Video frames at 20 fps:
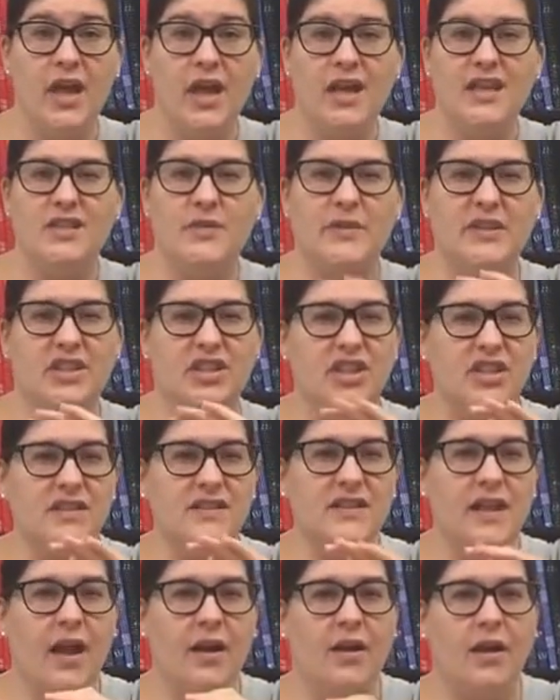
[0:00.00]
So we just
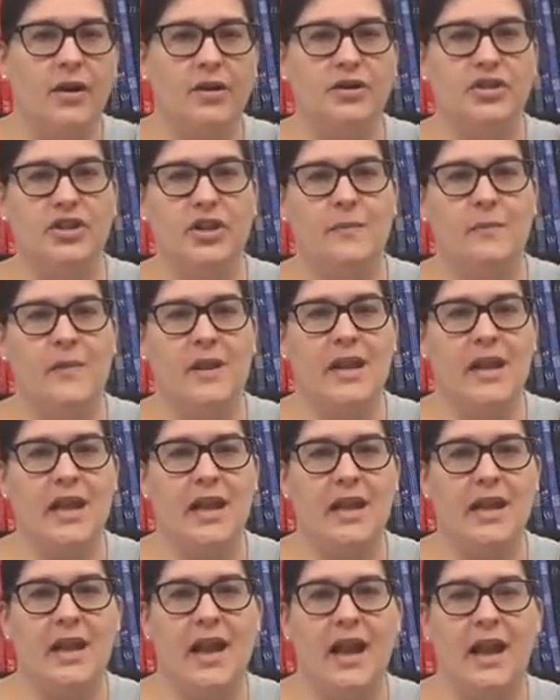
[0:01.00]
got our shipment
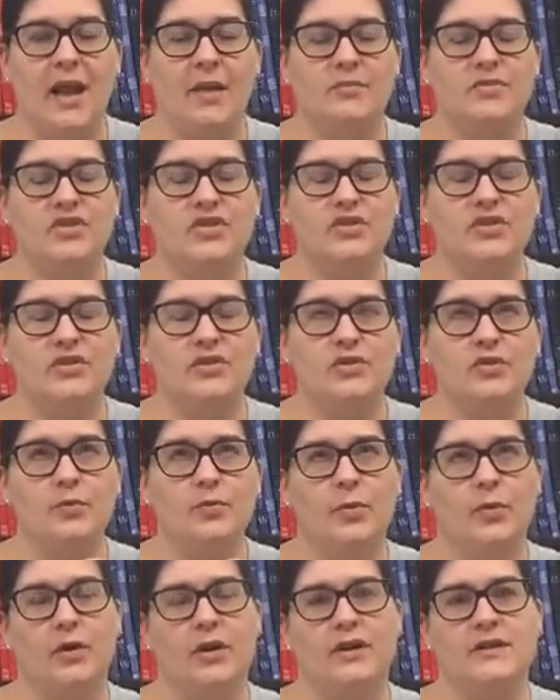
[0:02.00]
in, and I'm
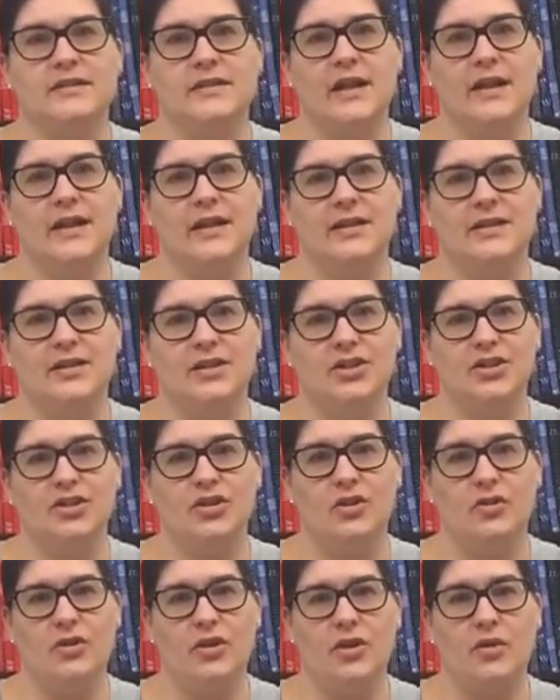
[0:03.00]
super excited to show
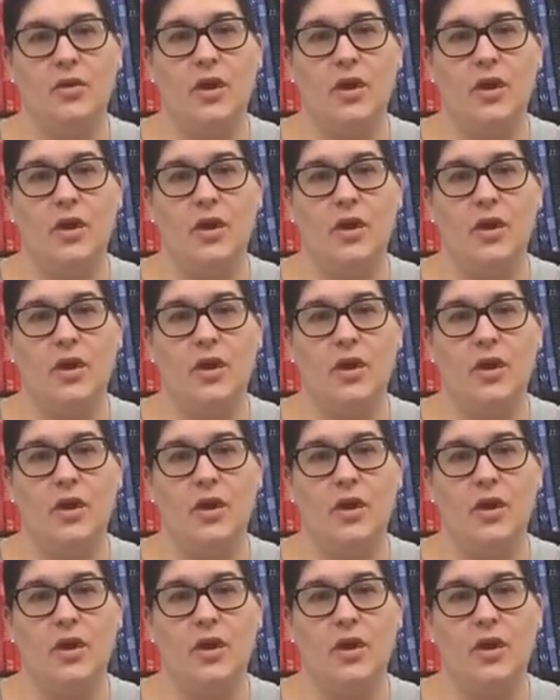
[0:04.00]
you.